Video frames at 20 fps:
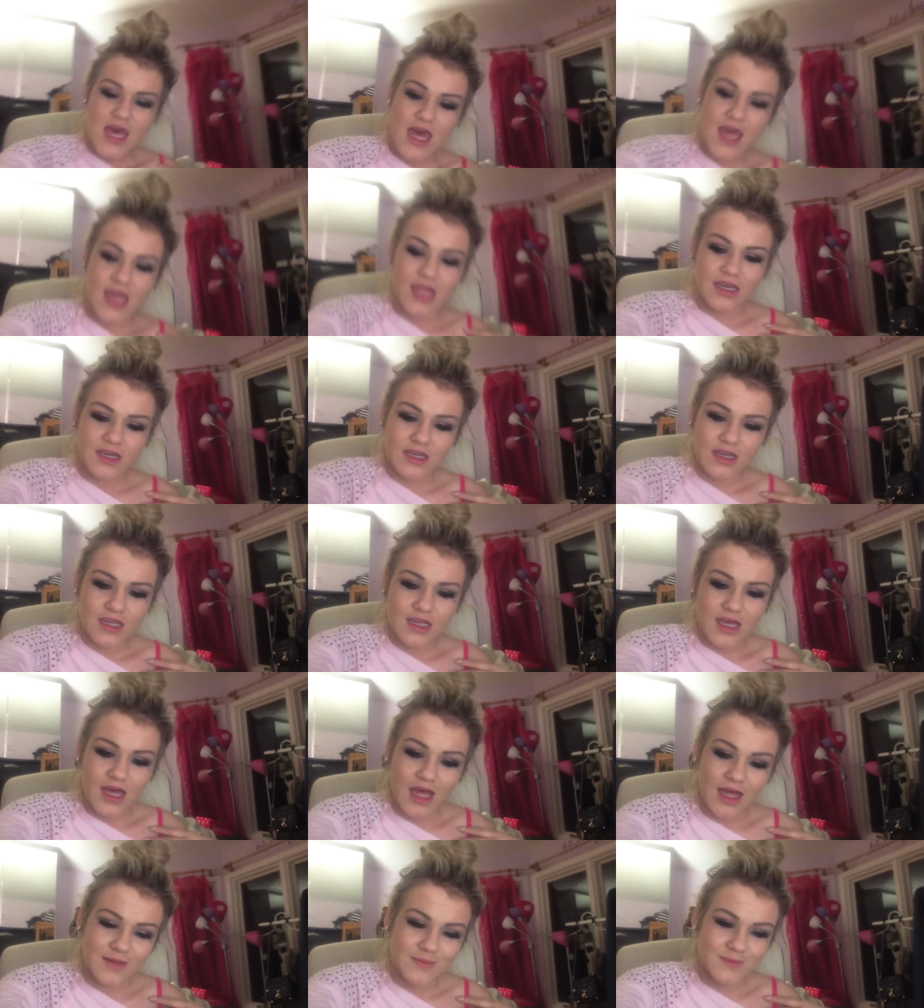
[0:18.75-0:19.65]
And,
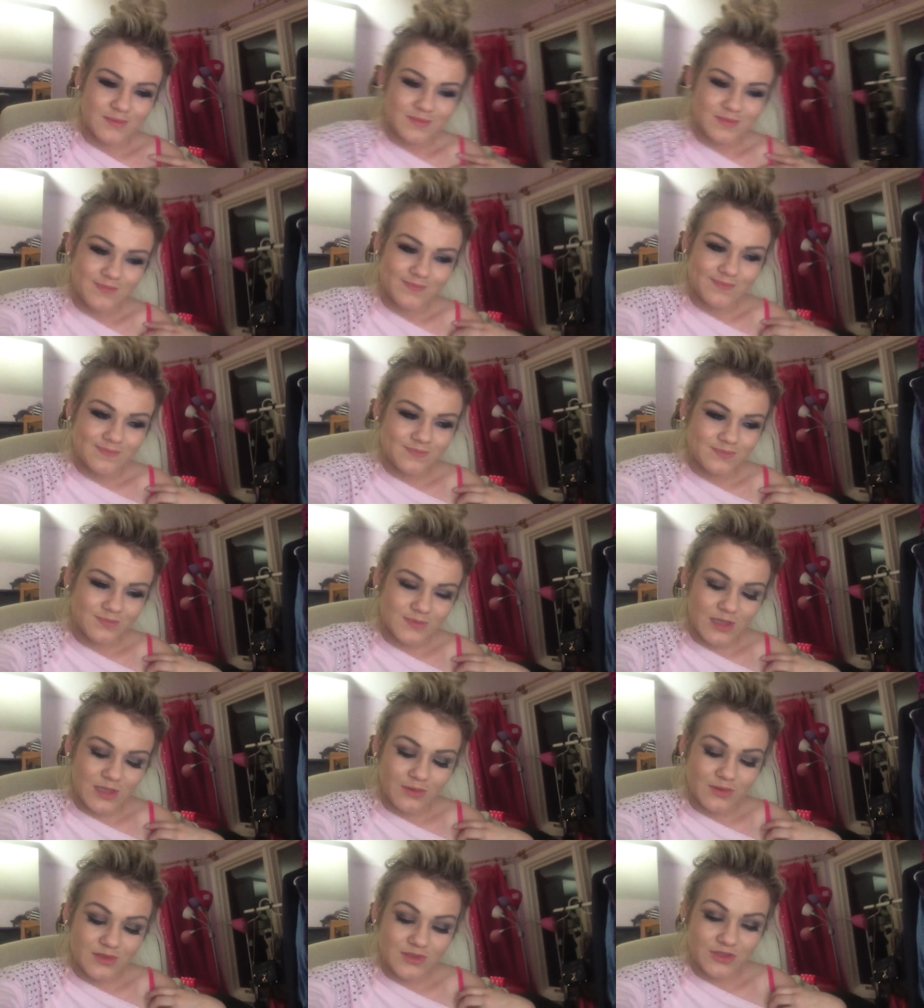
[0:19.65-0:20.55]
um,
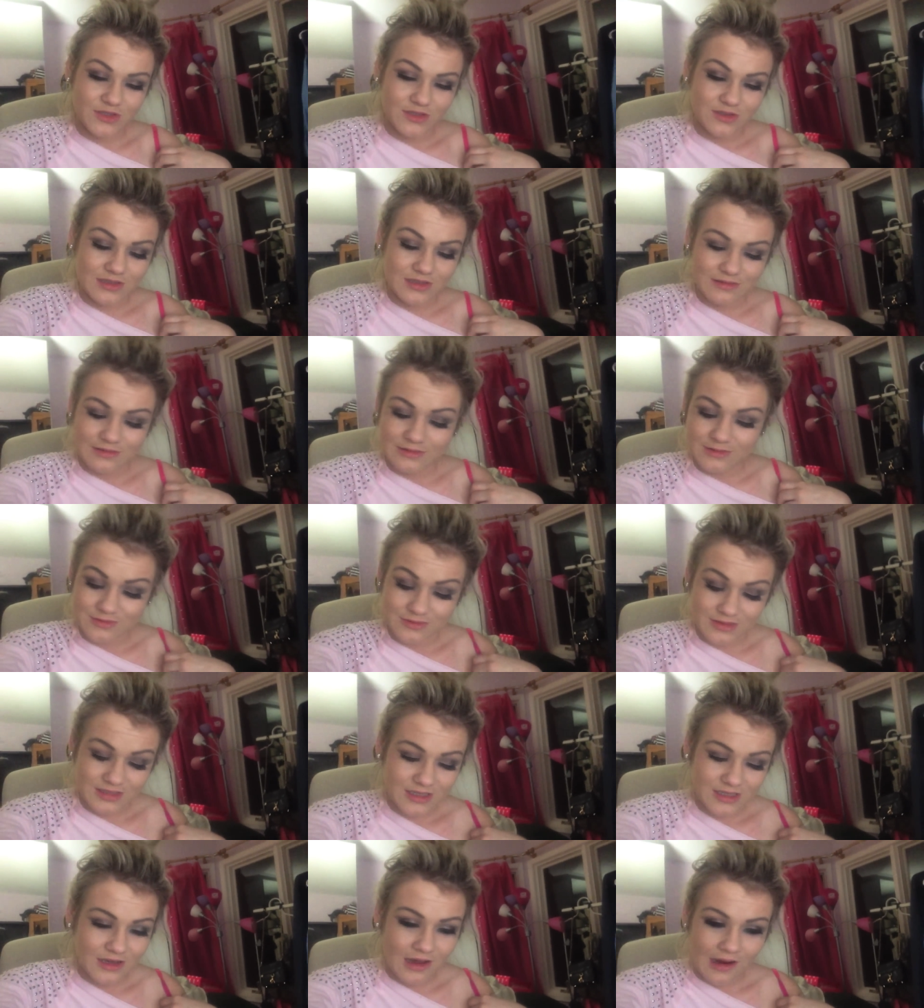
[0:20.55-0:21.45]
it was, it was
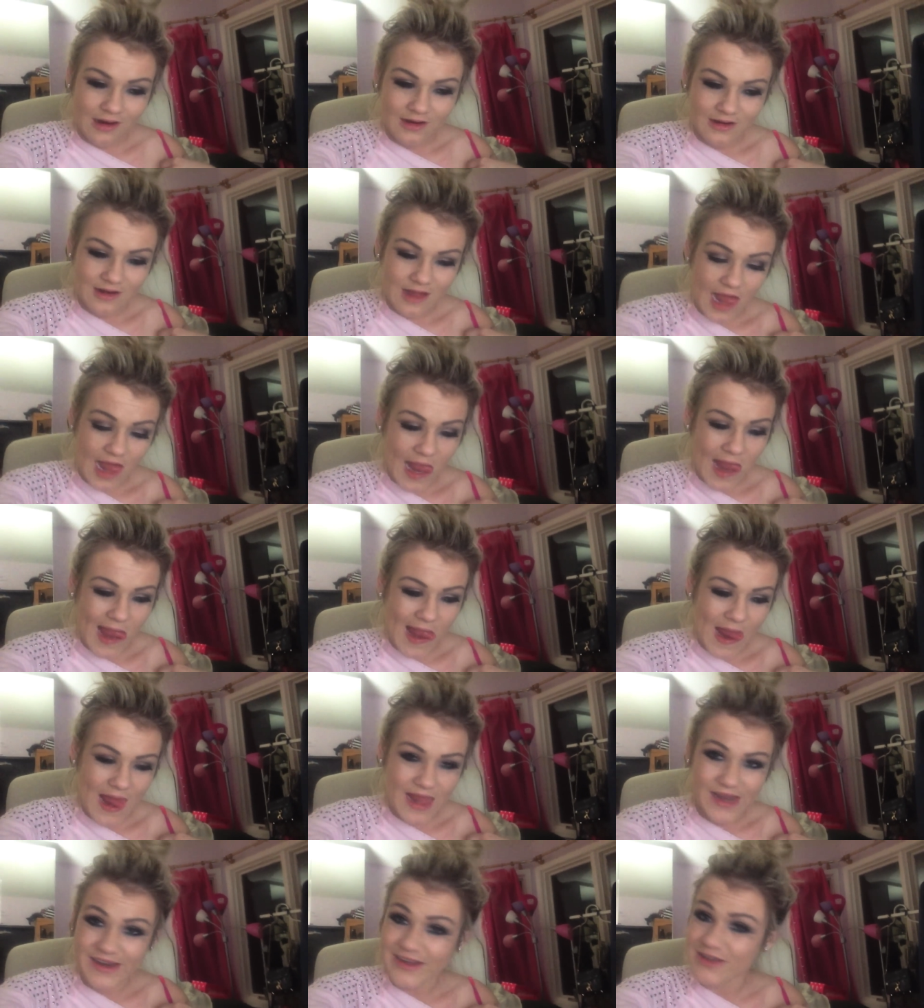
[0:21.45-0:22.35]
really hard.
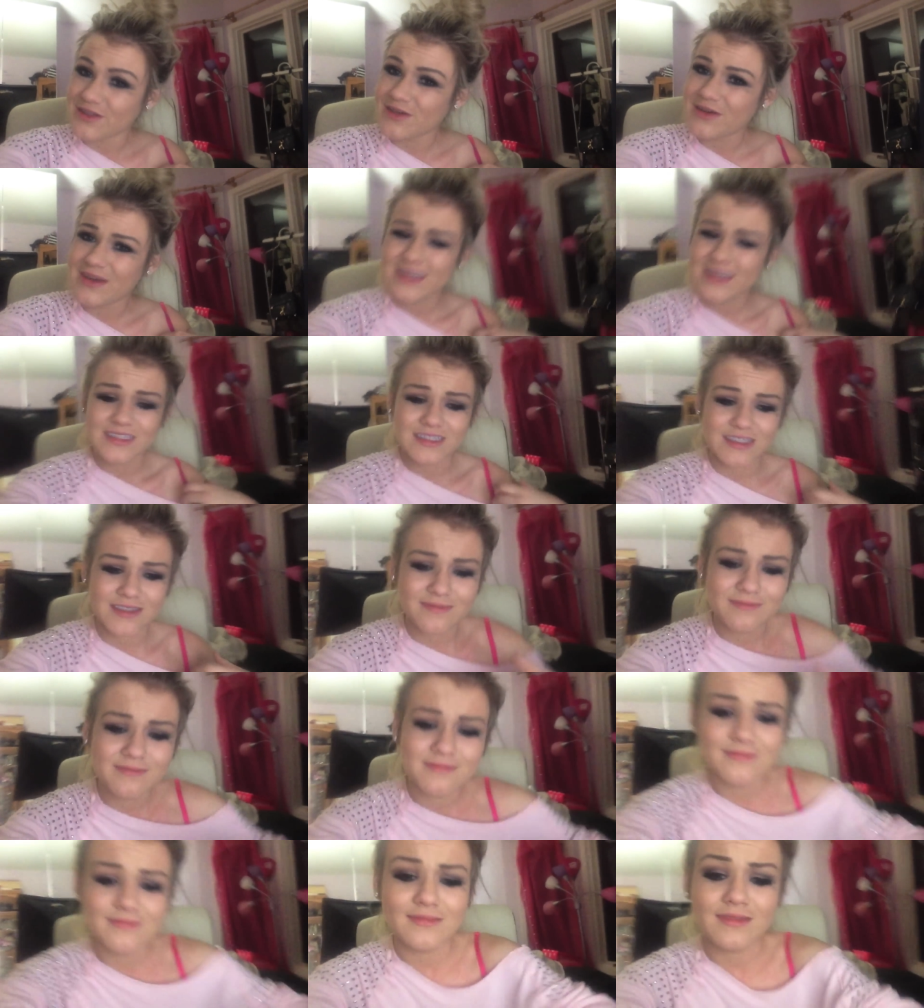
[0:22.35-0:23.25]
I don't know how I did.
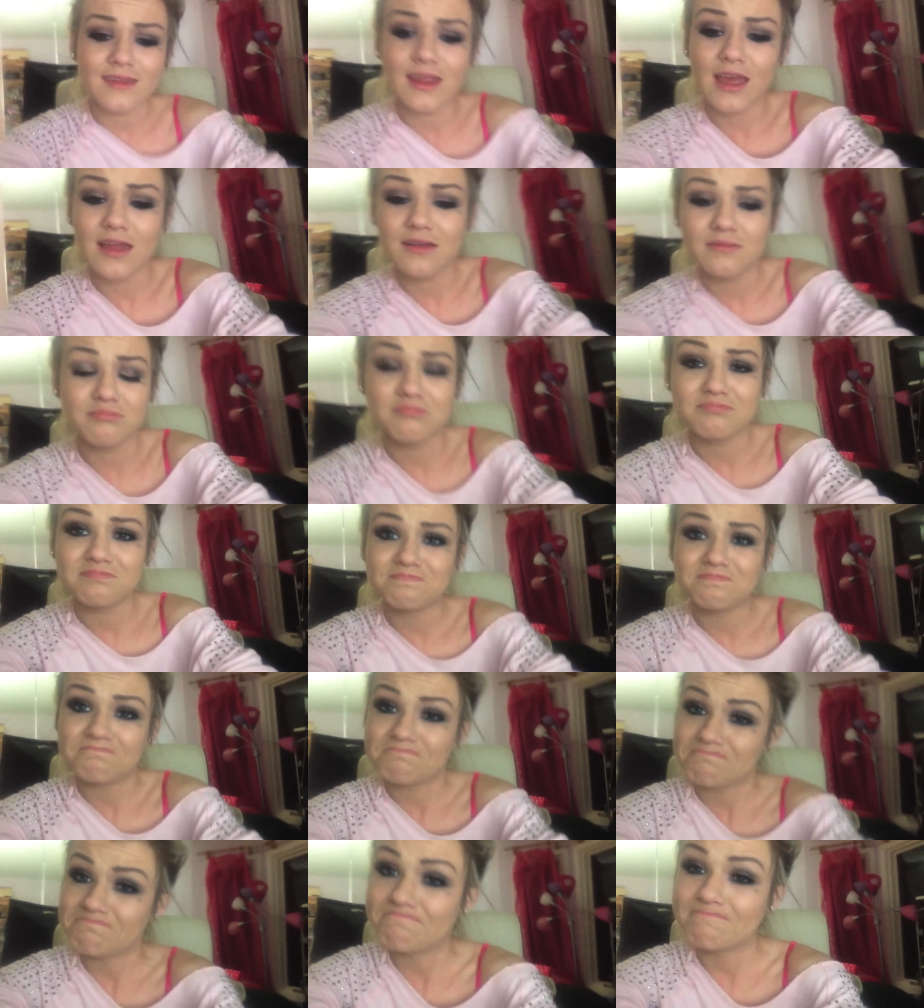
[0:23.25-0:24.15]
I,
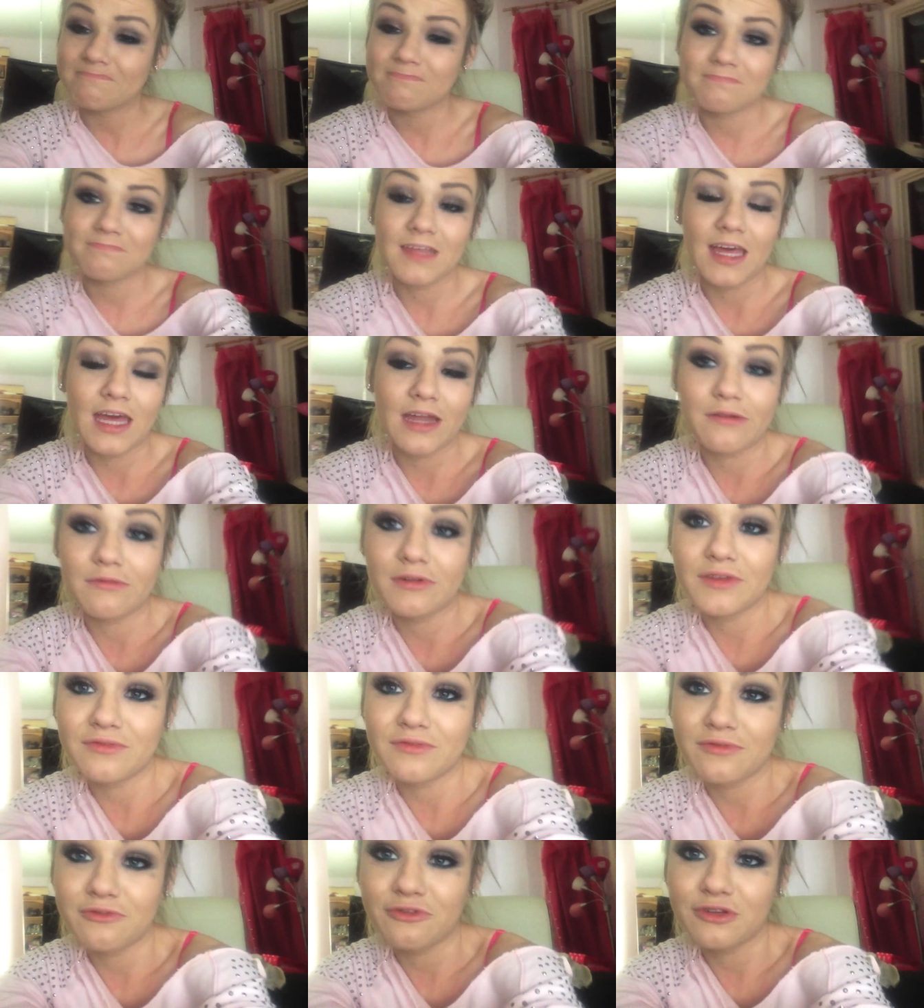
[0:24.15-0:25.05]
I don't
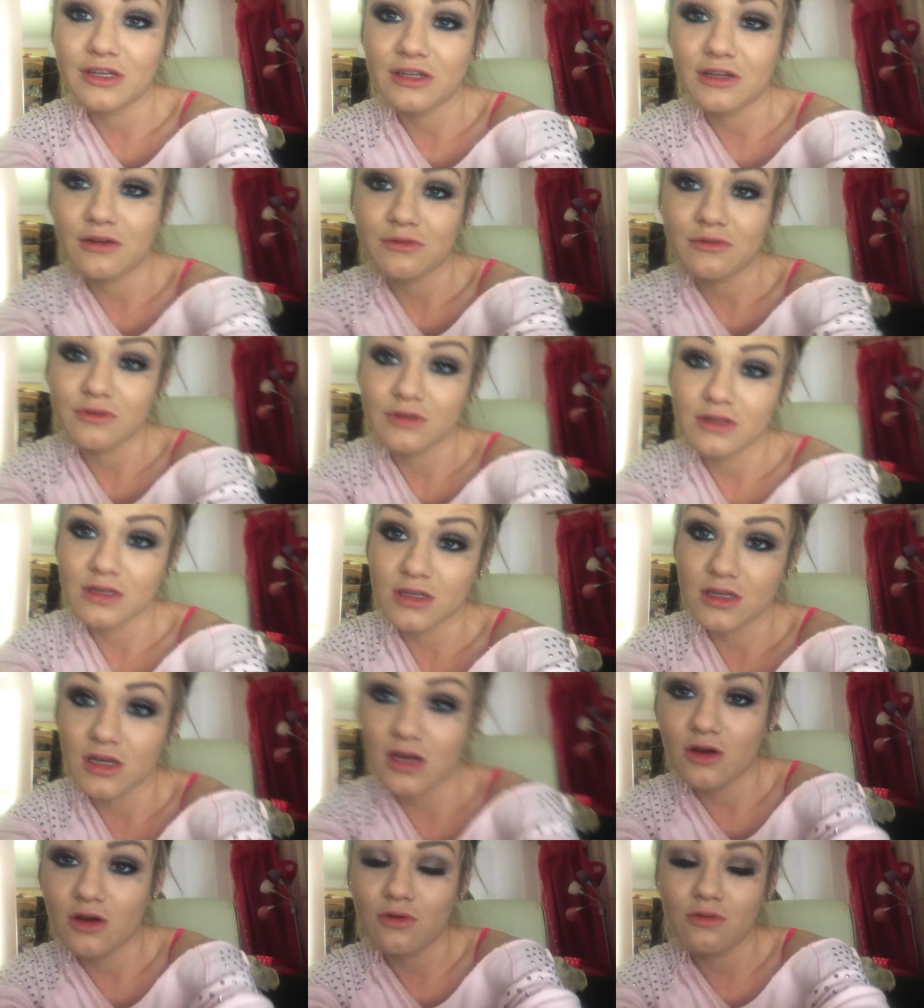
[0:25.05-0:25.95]
even, really don't really
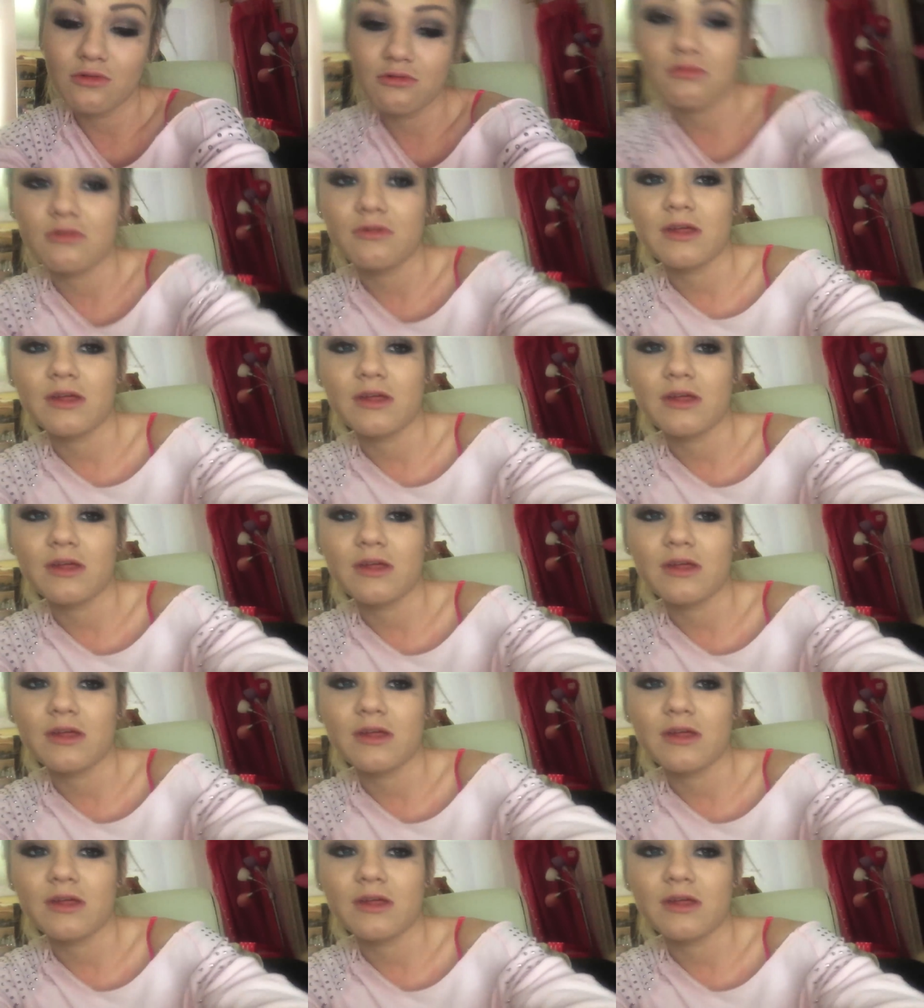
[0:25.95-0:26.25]
know.